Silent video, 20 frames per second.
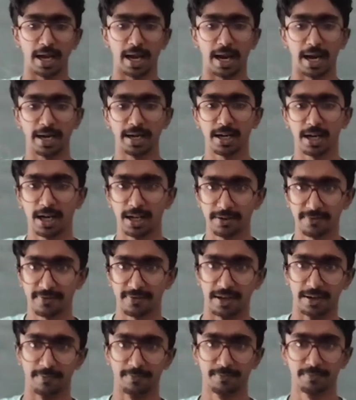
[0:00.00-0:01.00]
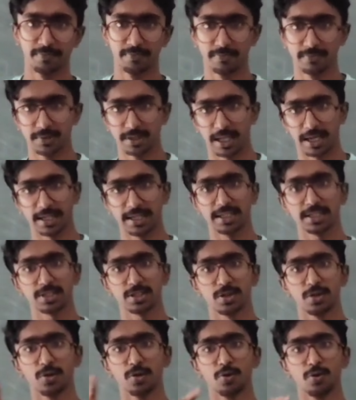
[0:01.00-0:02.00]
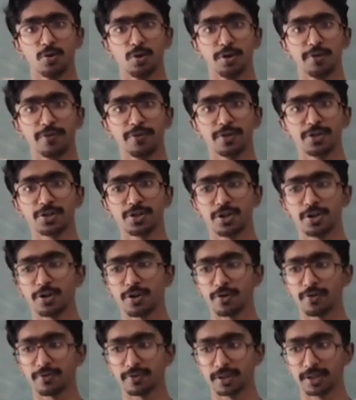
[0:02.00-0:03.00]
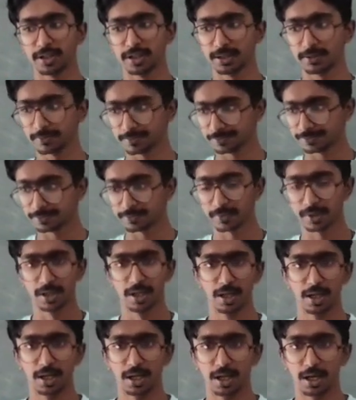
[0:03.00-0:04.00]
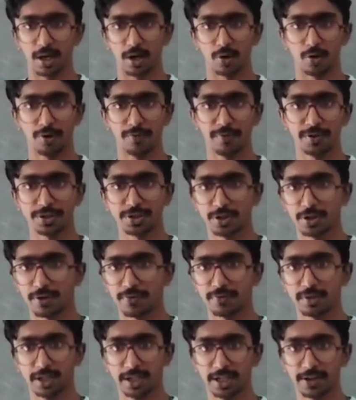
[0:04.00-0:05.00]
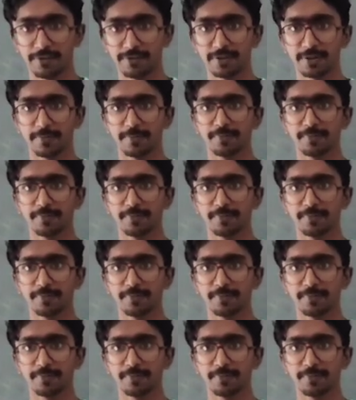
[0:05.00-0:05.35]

and alpha, that is coefficient of the lift